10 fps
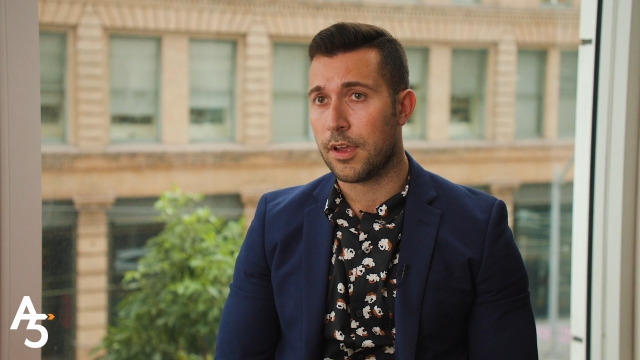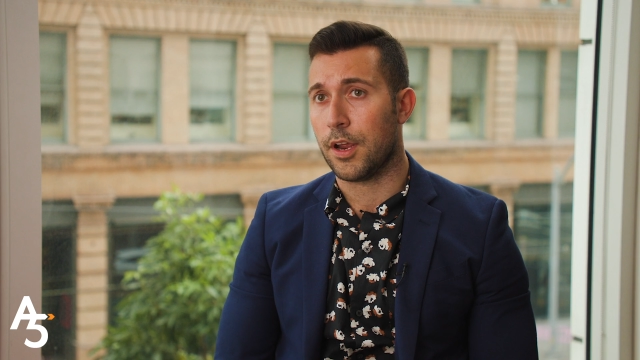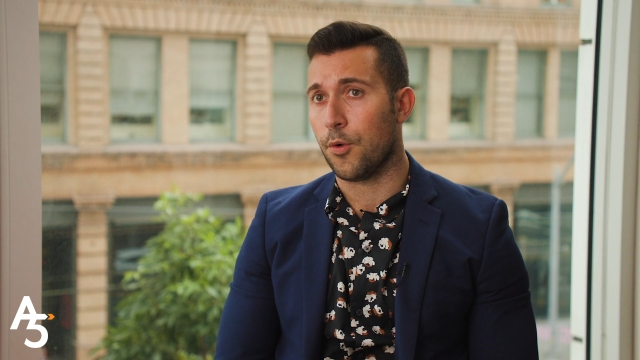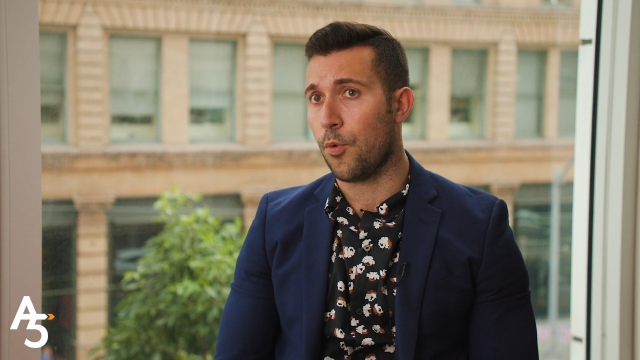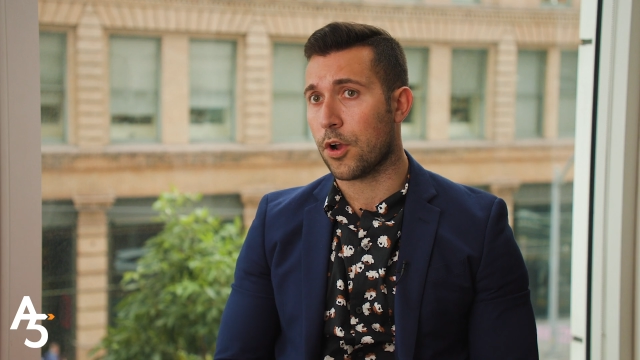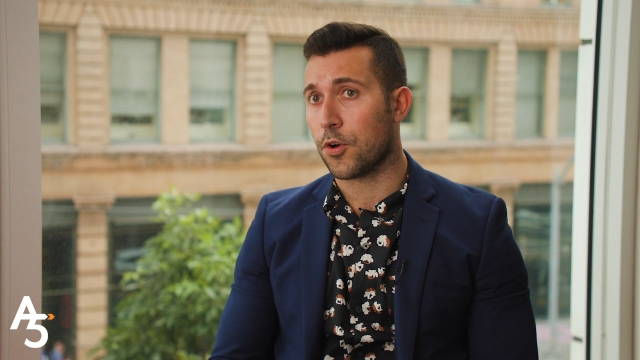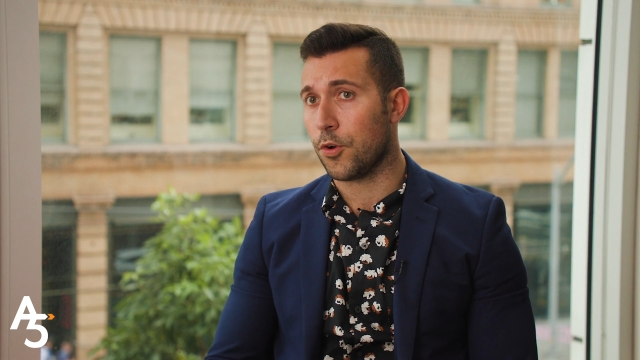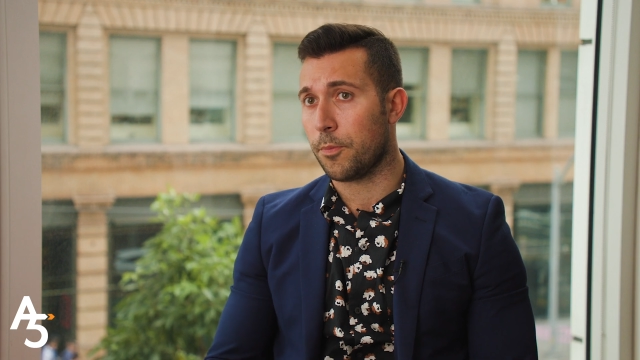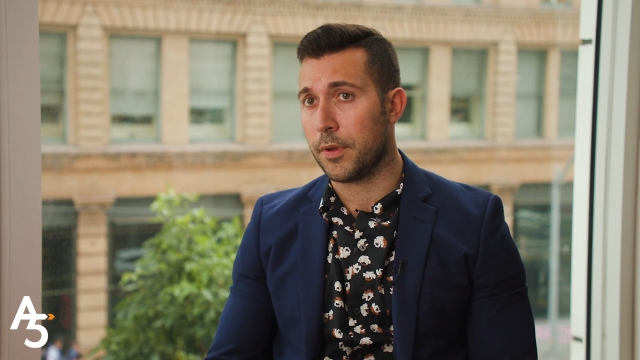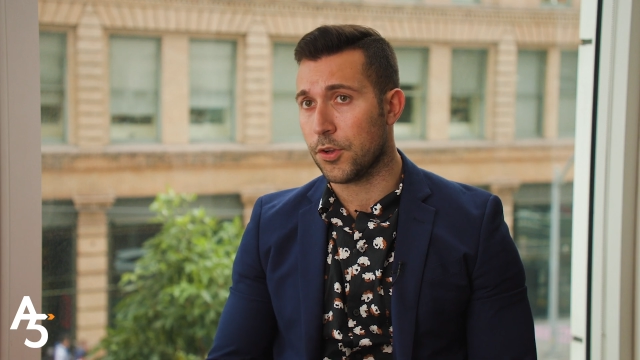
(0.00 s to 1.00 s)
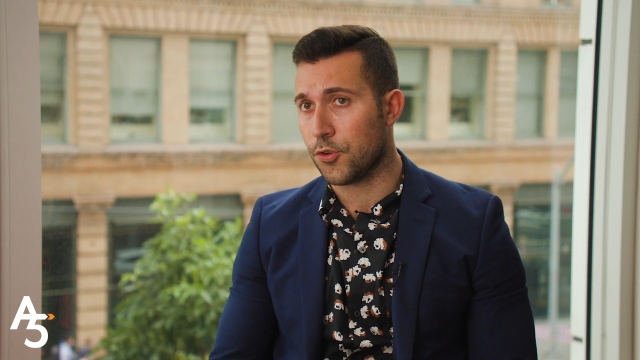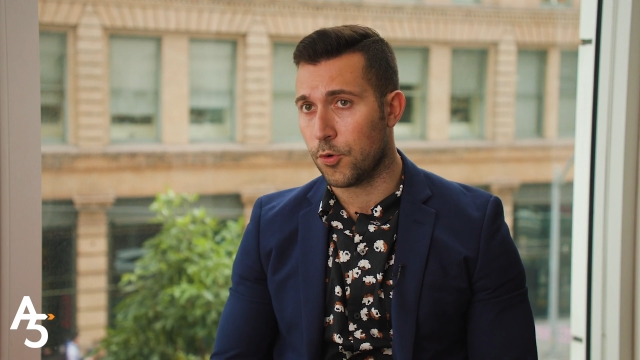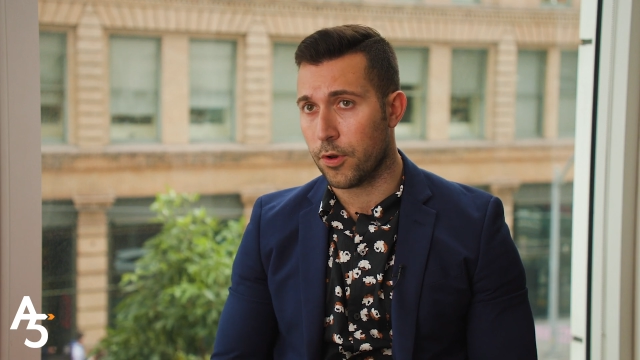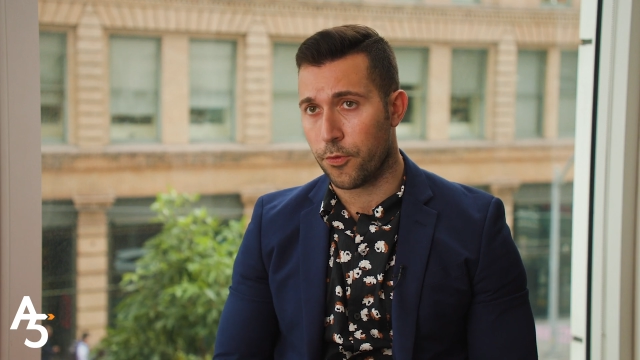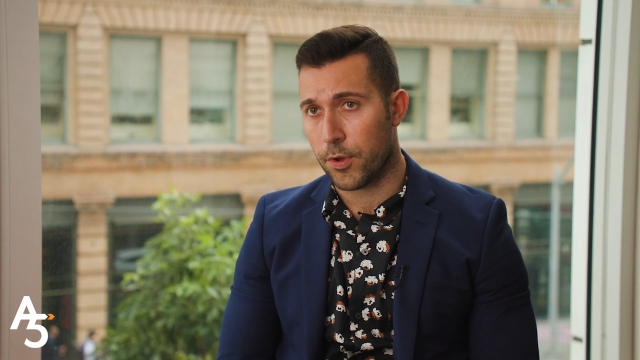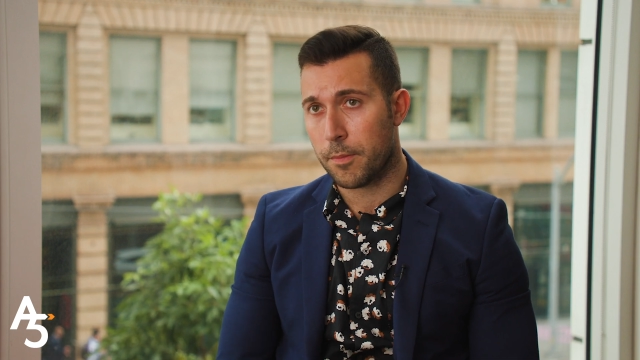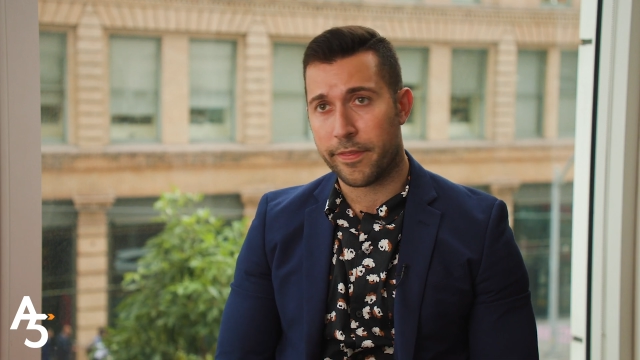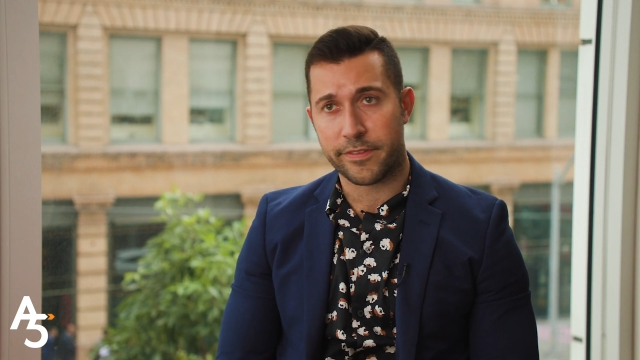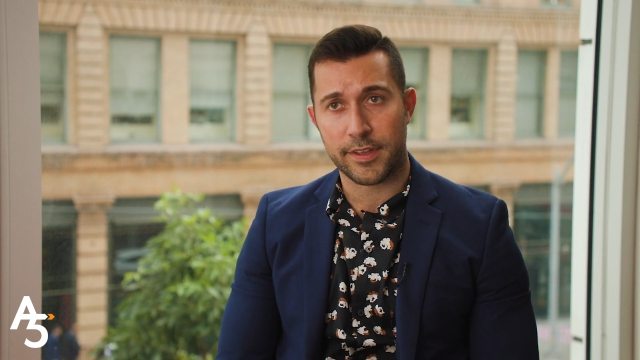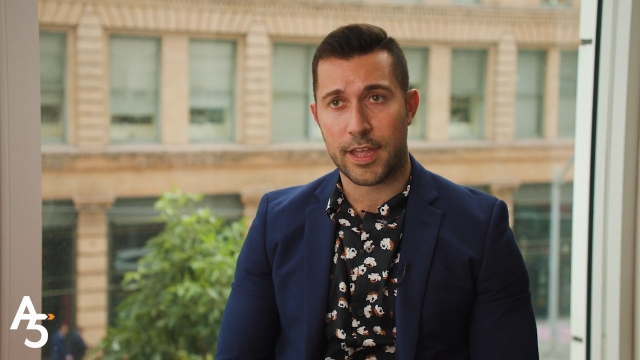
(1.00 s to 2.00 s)
And what could be a 2 to 3
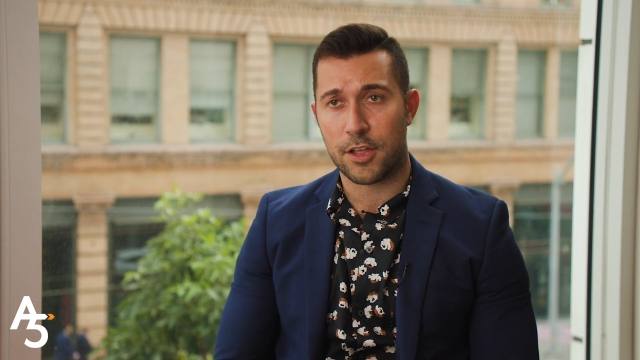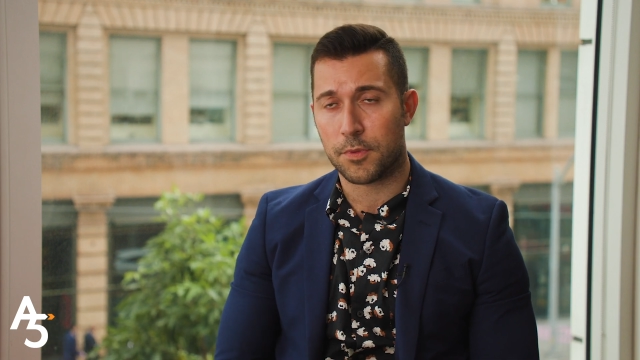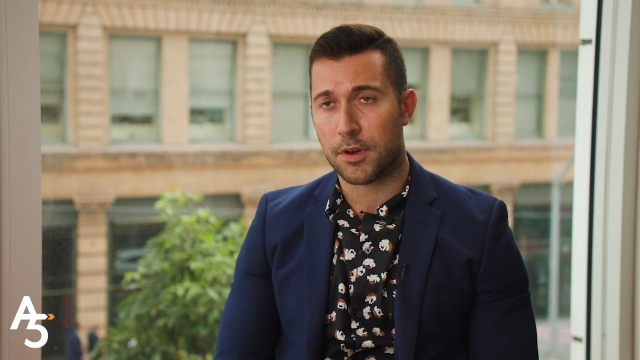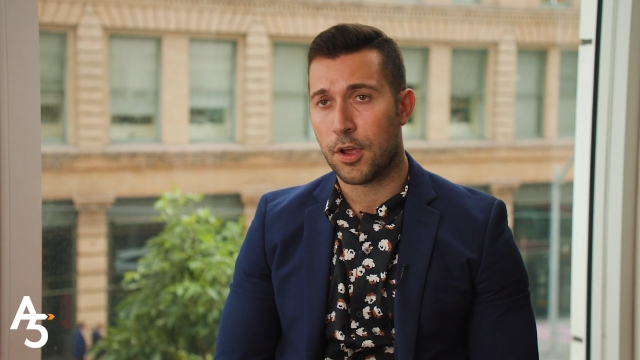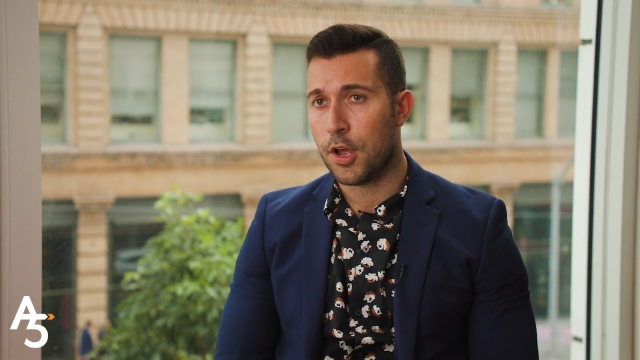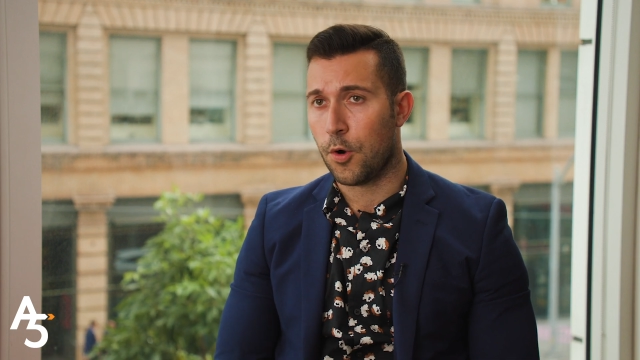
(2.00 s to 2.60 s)
months engagement,